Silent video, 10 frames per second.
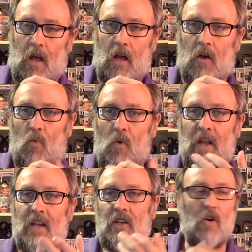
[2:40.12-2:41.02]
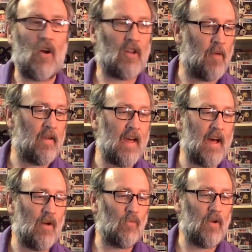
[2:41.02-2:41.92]
When they start coming
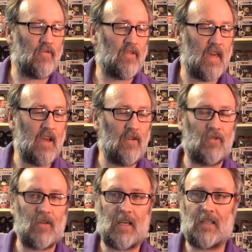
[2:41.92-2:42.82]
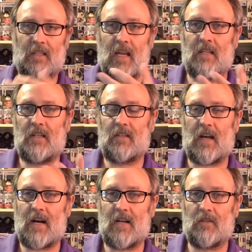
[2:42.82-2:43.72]
out with these extended
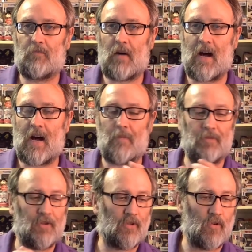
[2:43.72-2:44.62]
size pops